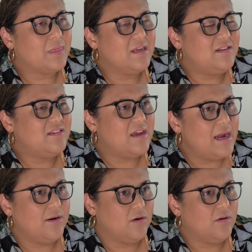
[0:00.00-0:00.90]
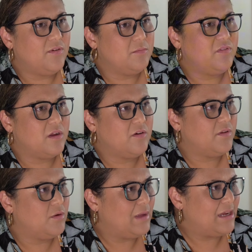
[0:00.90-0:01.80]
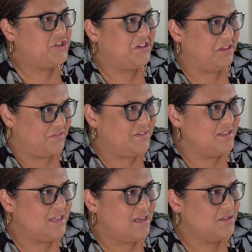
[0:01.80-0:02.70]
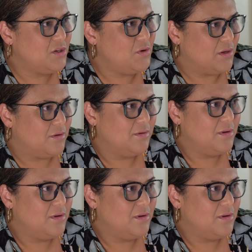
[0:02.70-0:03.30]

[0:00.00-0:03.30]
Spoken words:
designer from Flutterflow actually lived in San Antonio.